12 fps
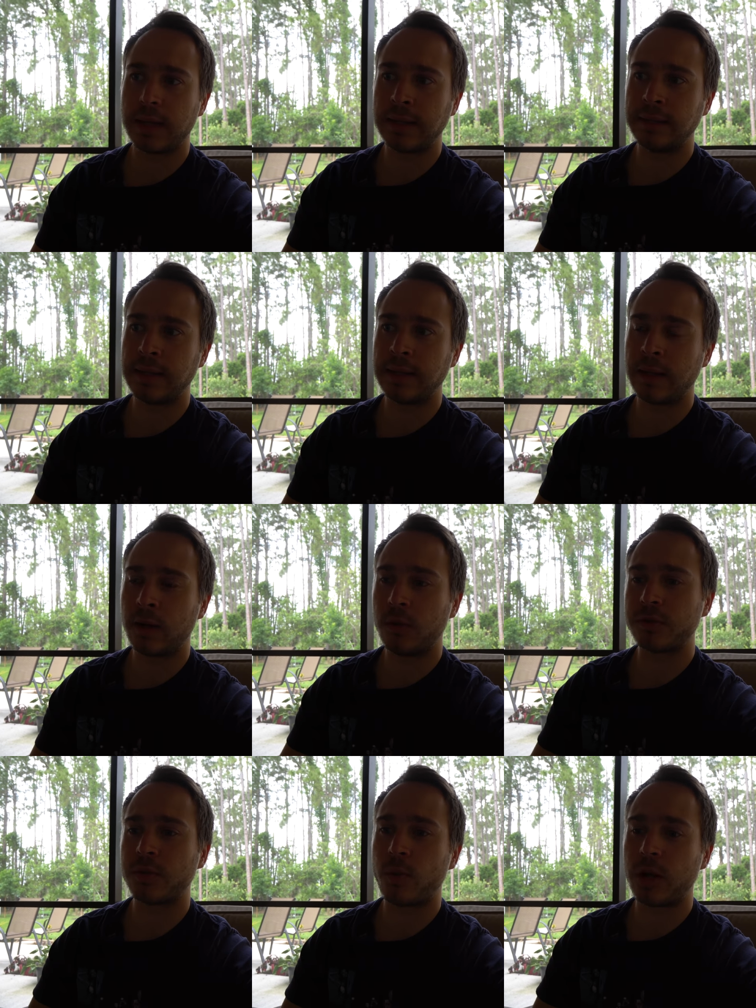And then I
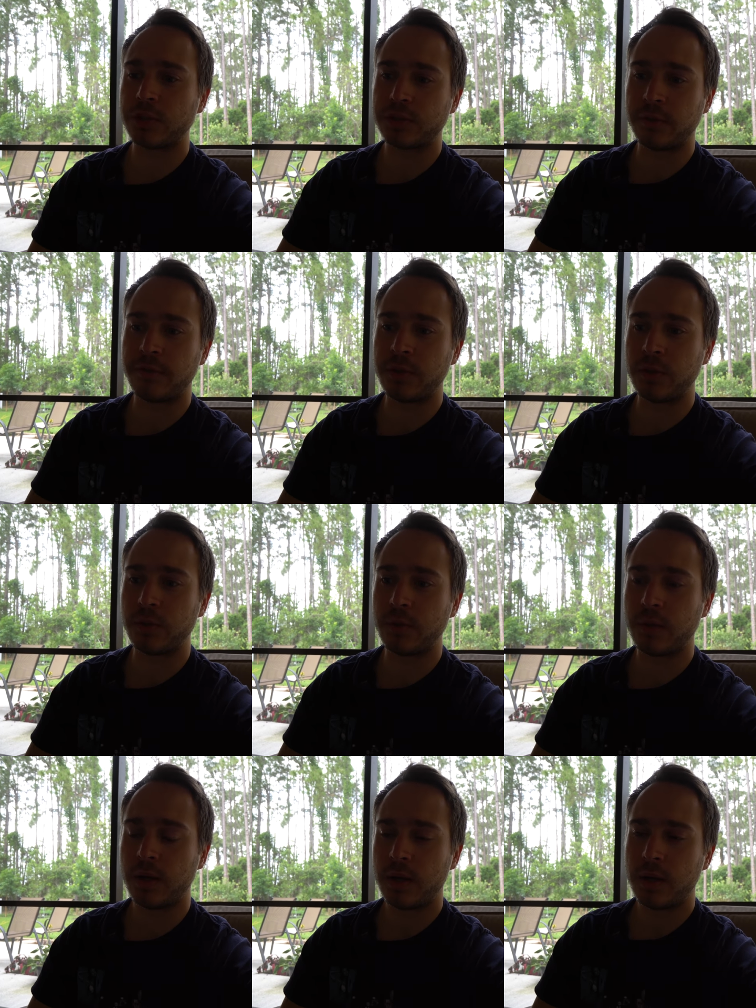also watched a
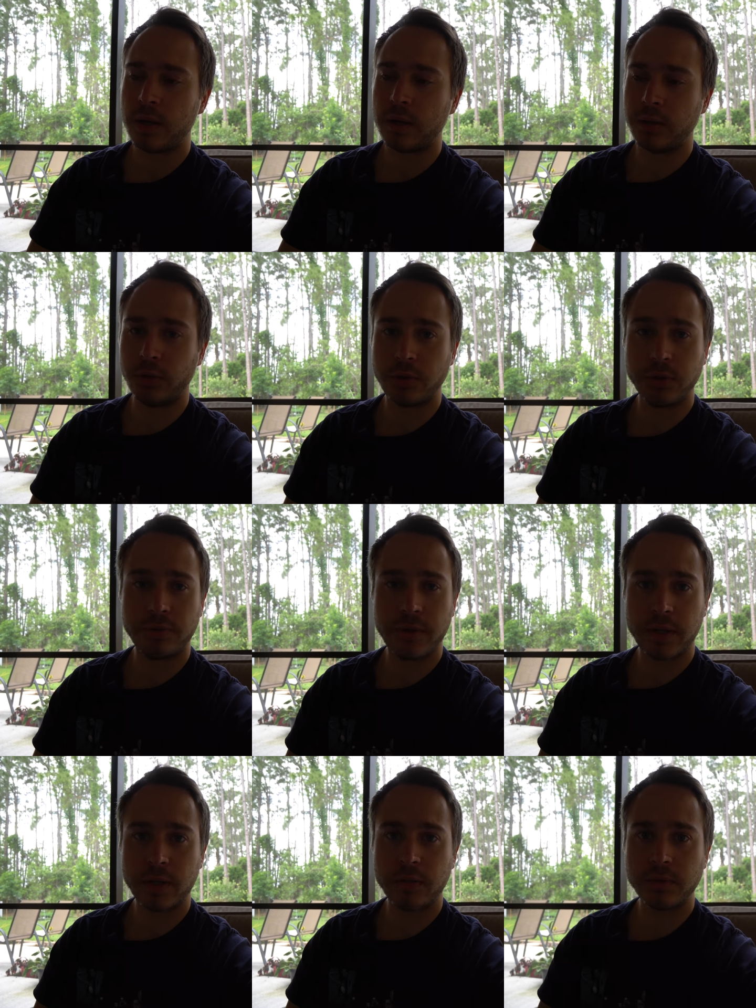few YouTube
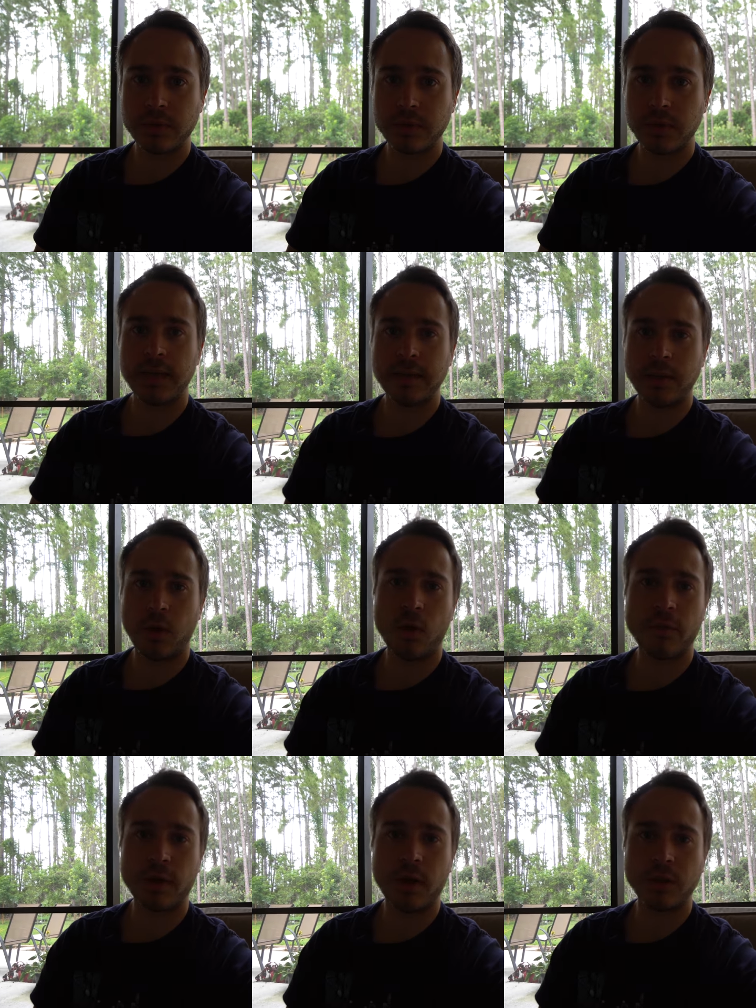videos. And then
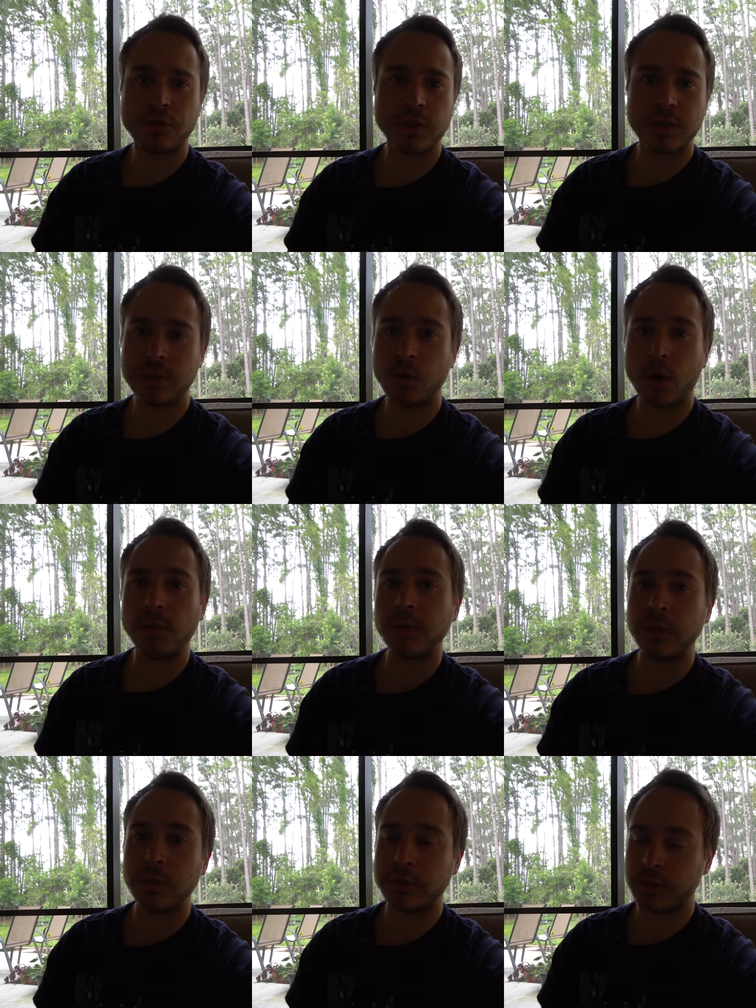overall just
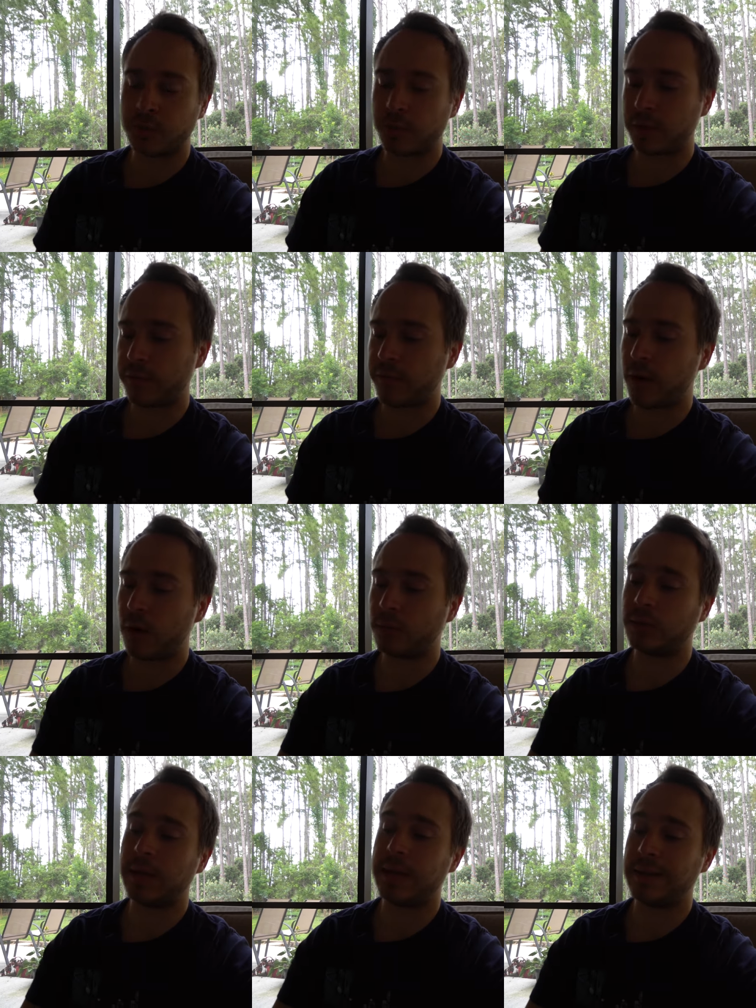normal usage with the
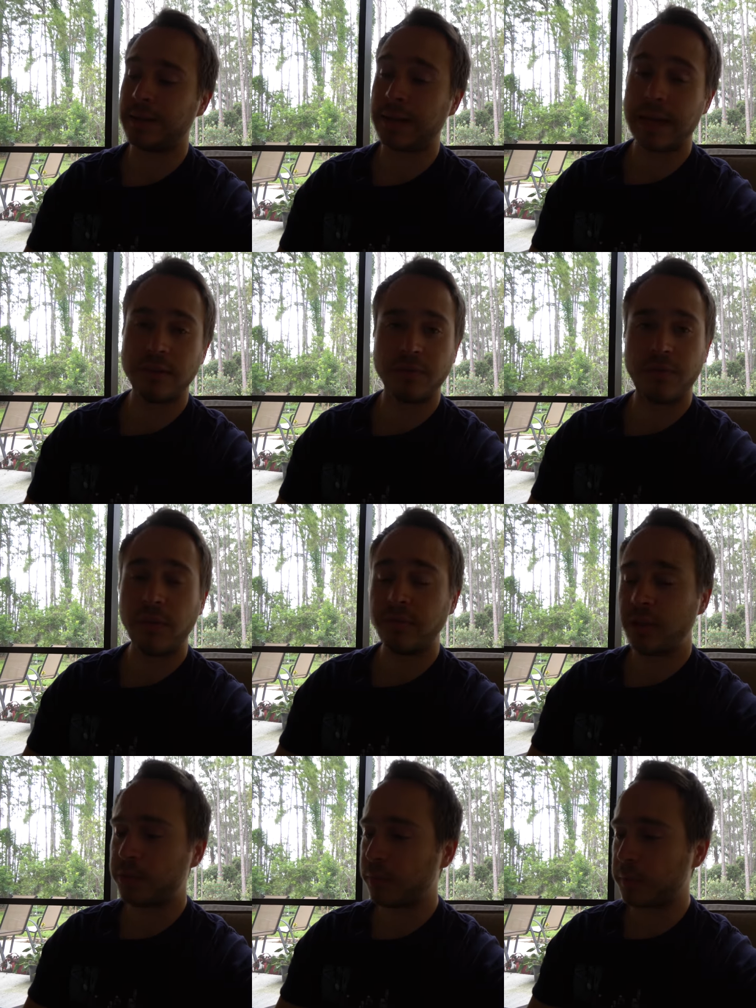phone. And again,
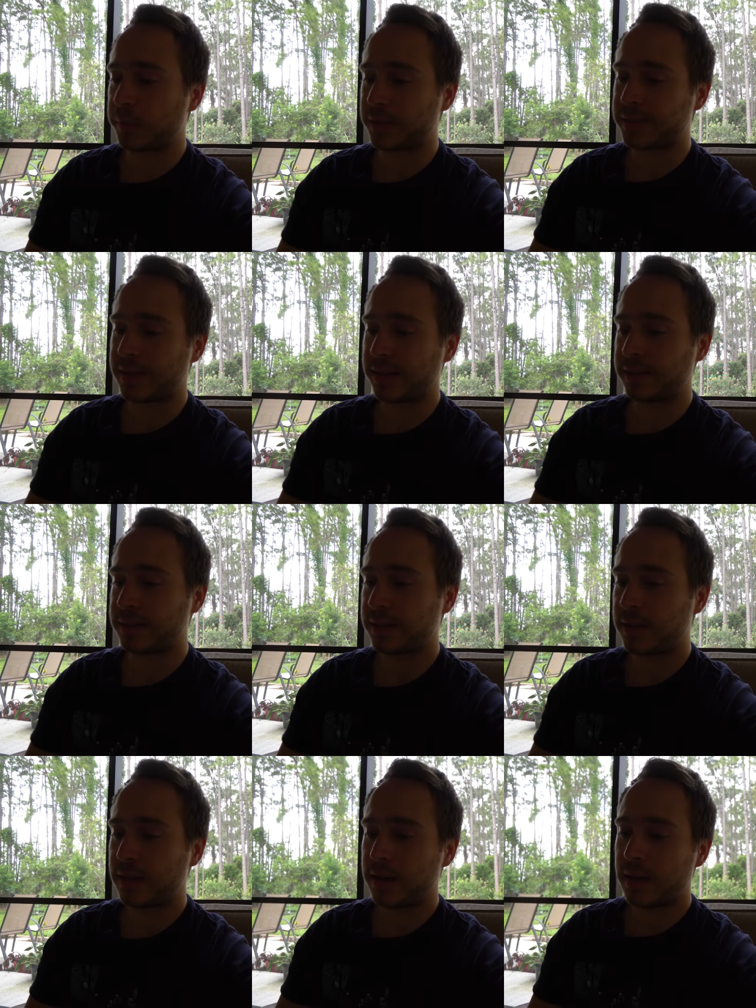53%
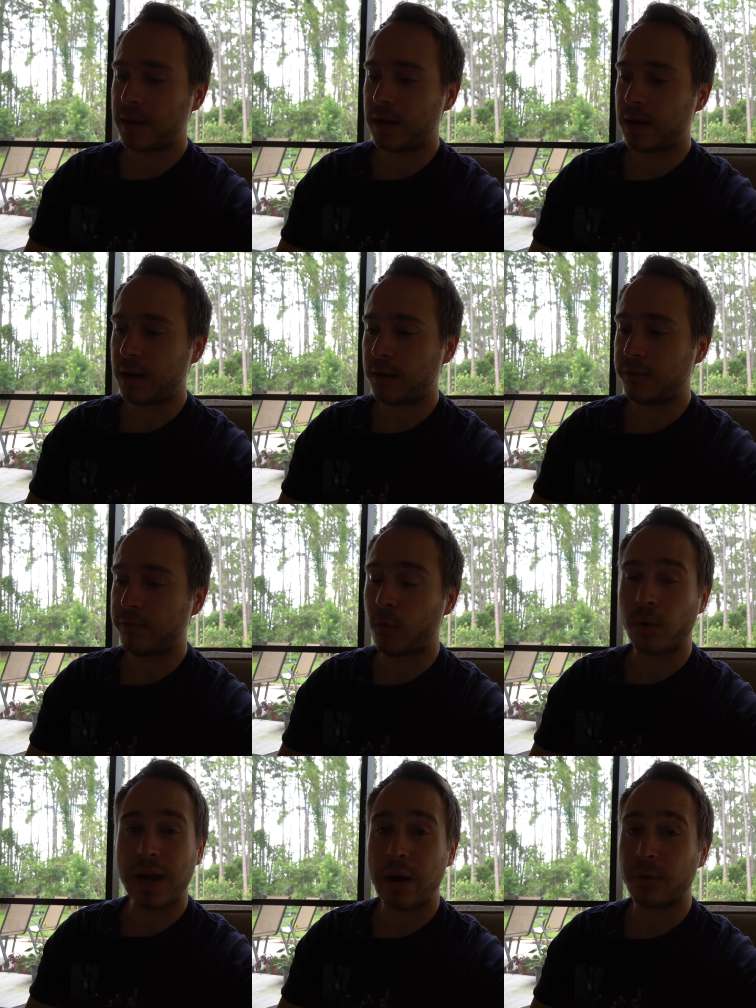uh,
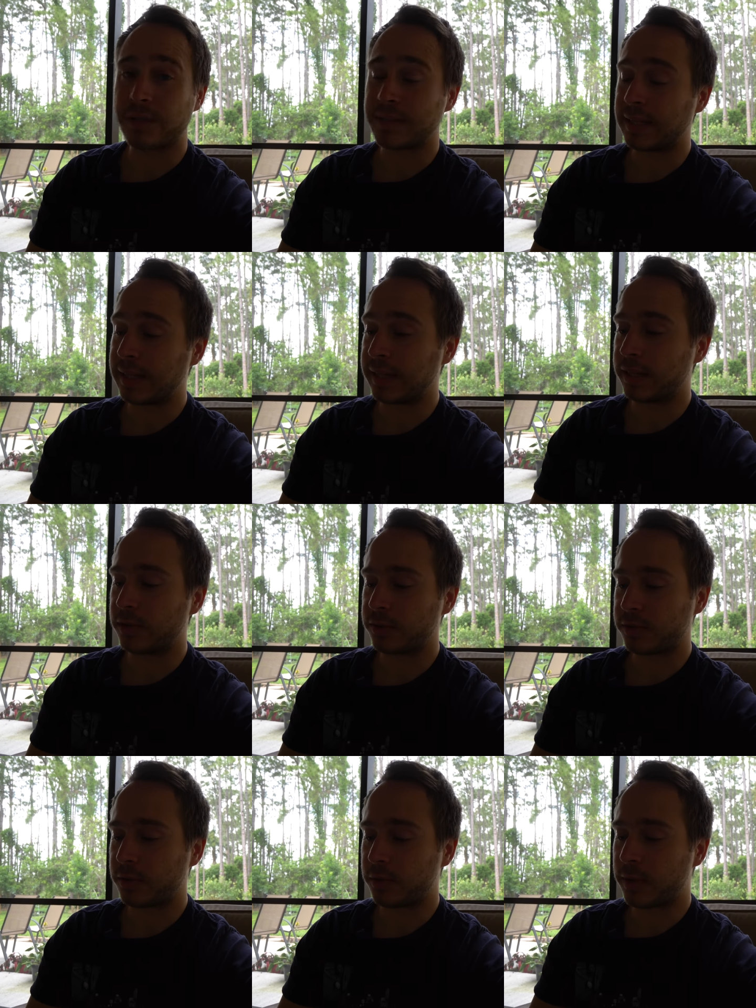four hours later.
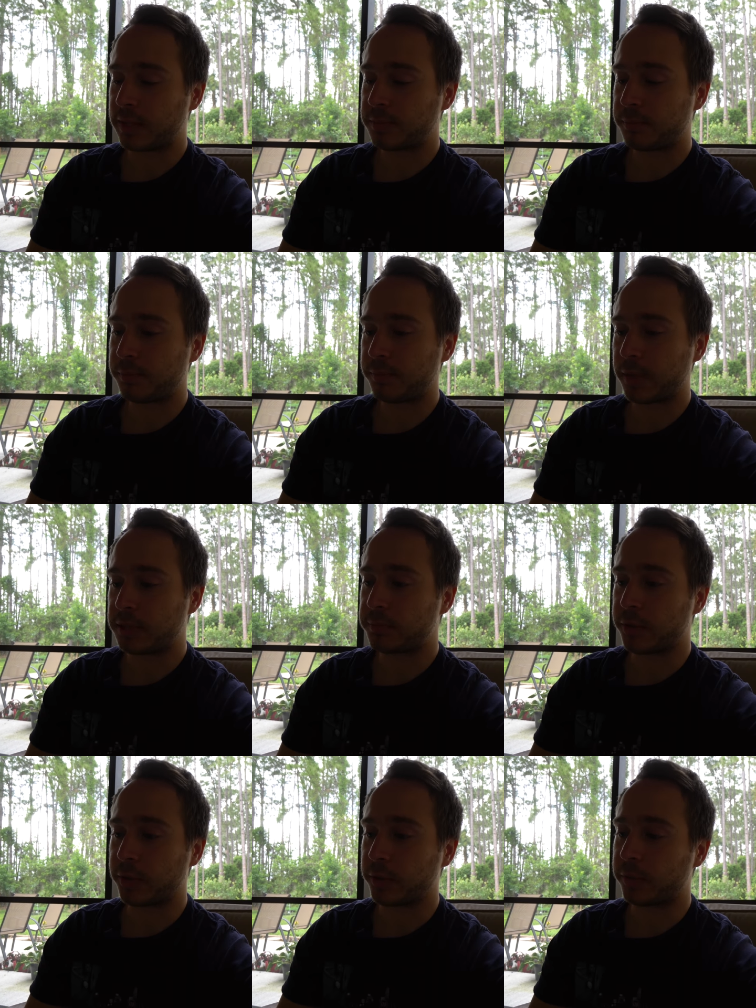So that's that's
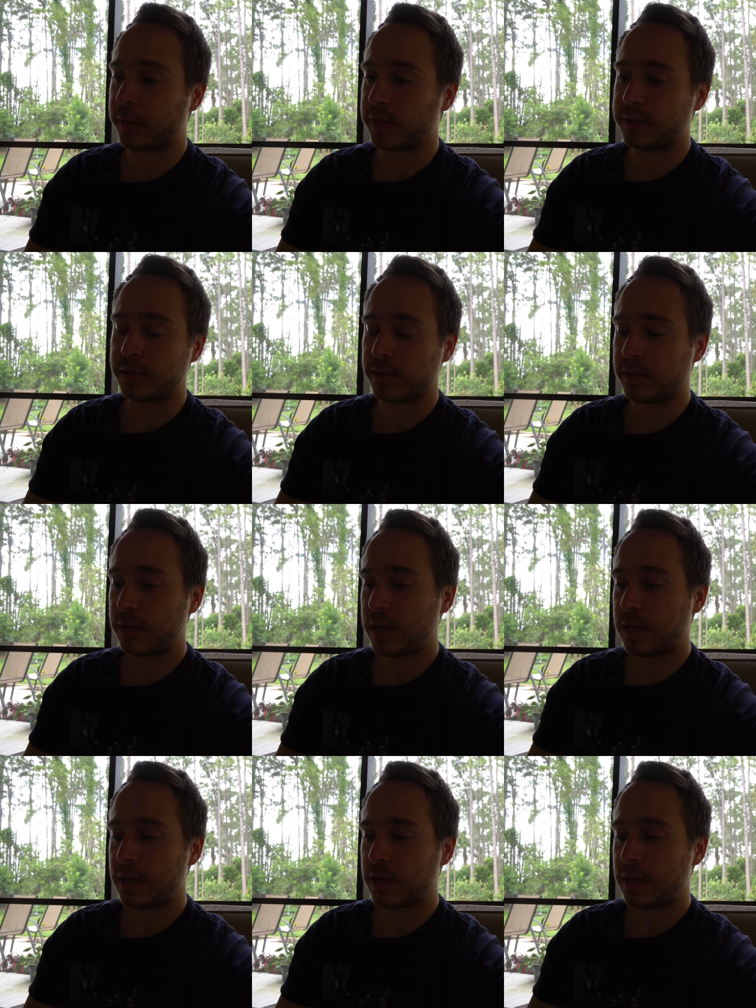pretty crazy.